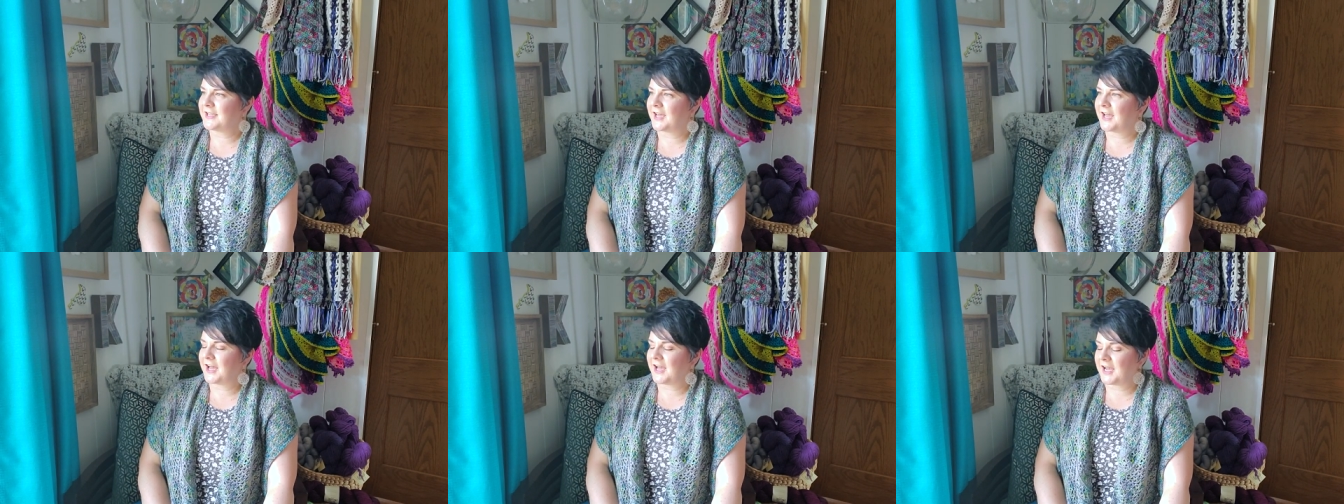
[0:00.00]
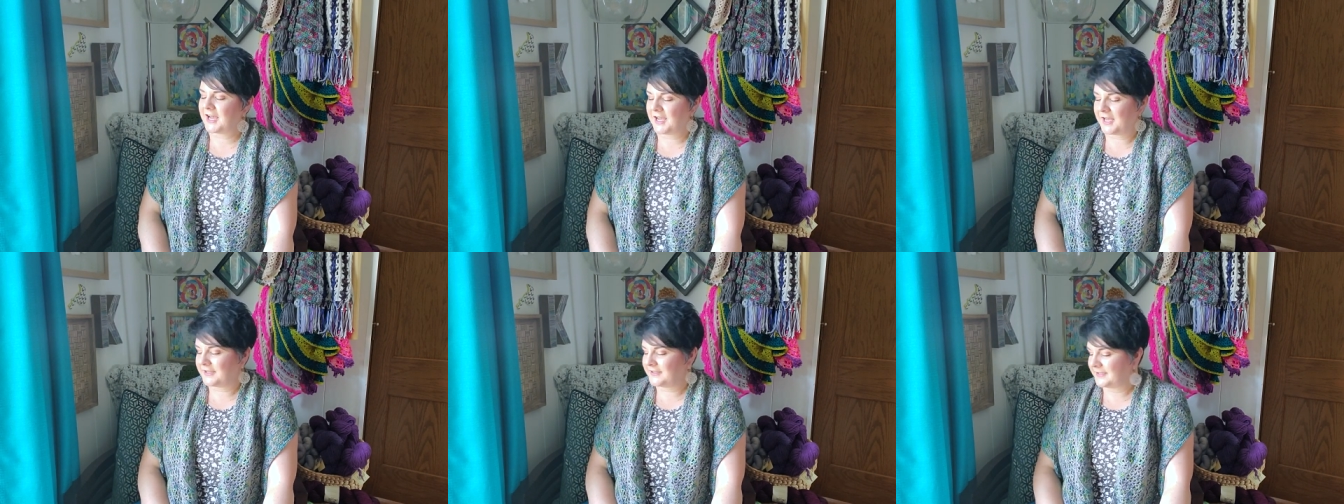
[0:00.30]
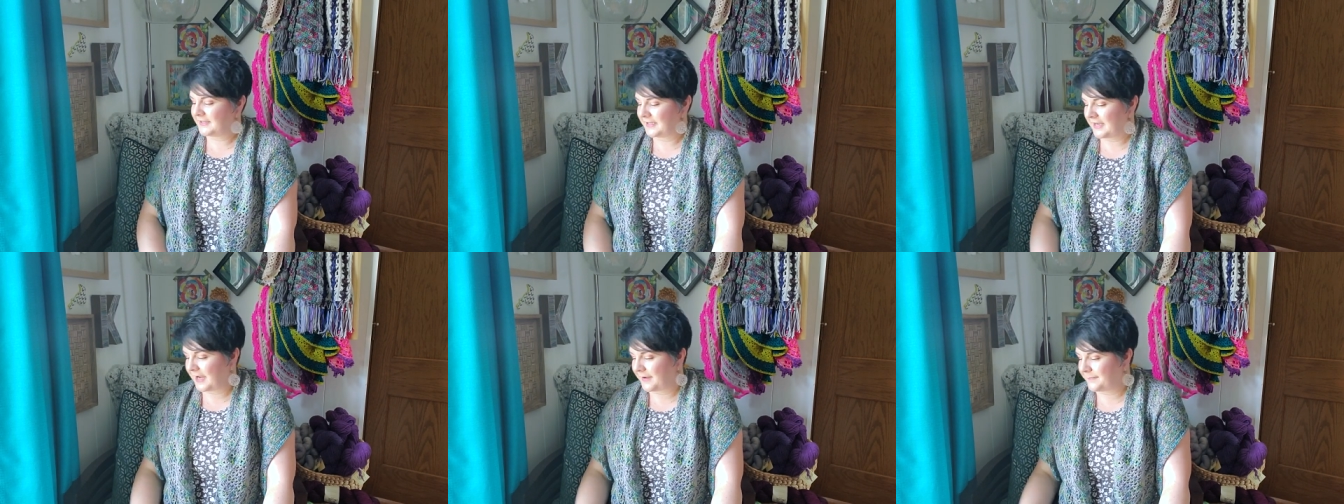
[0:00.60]
uh,
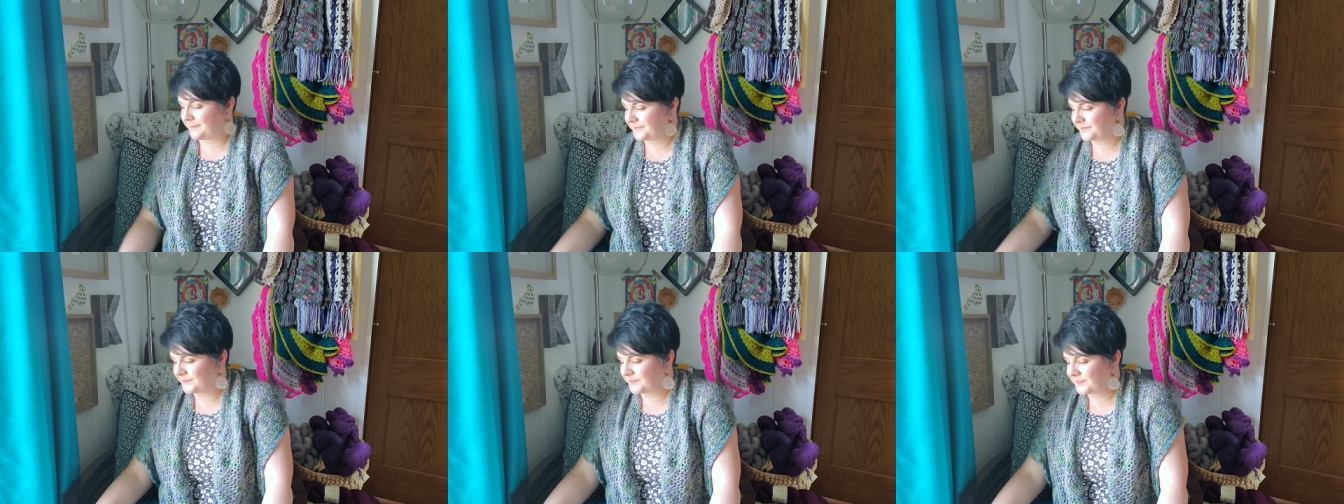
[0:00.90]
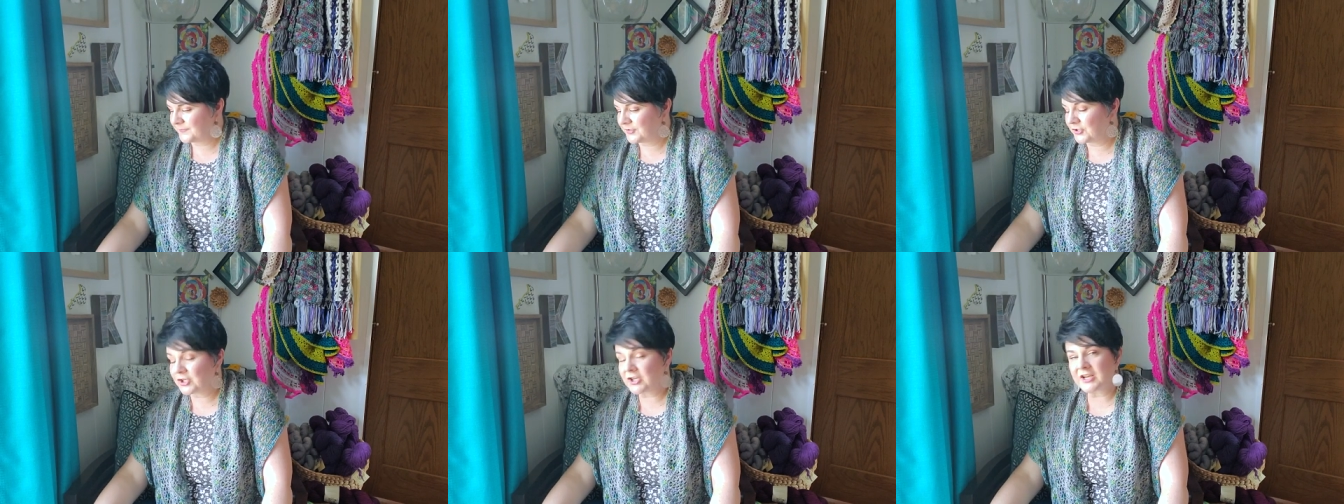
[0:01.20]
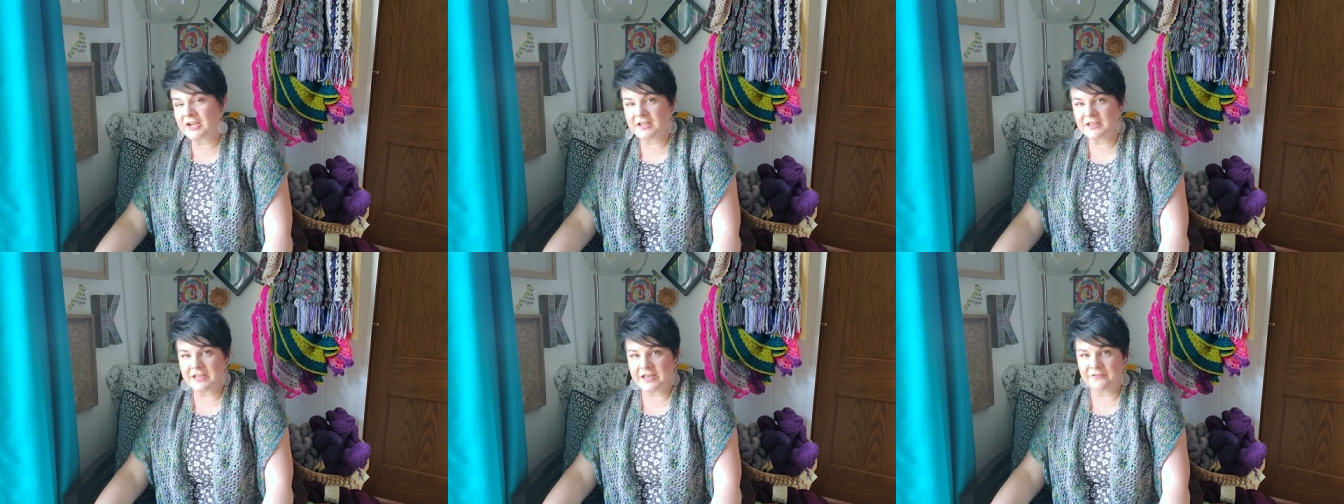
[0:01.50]
yeah, you're going
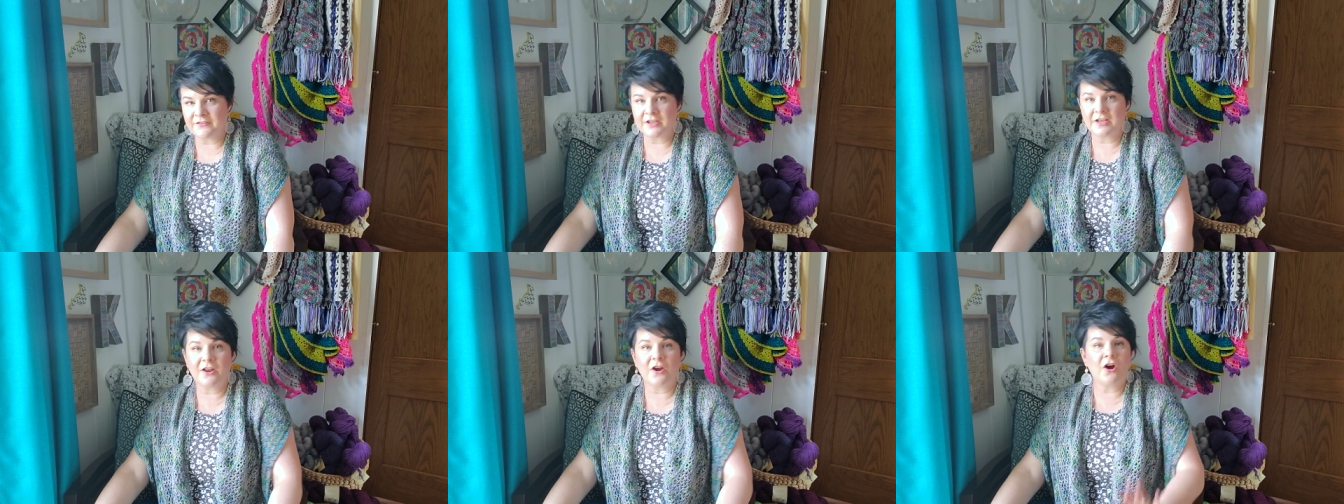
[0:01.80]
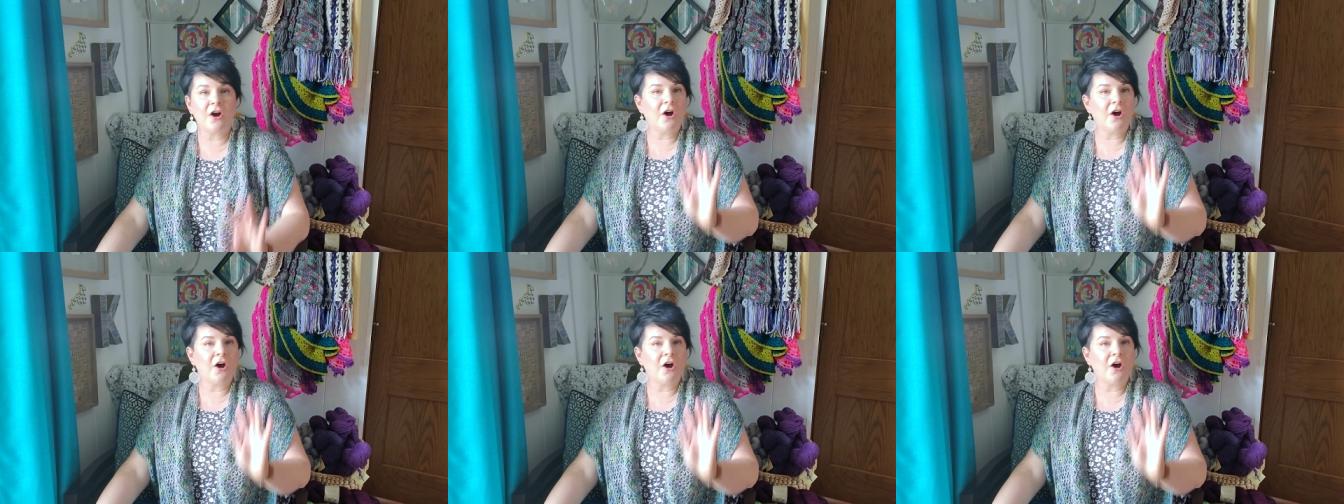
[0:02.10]
to love it.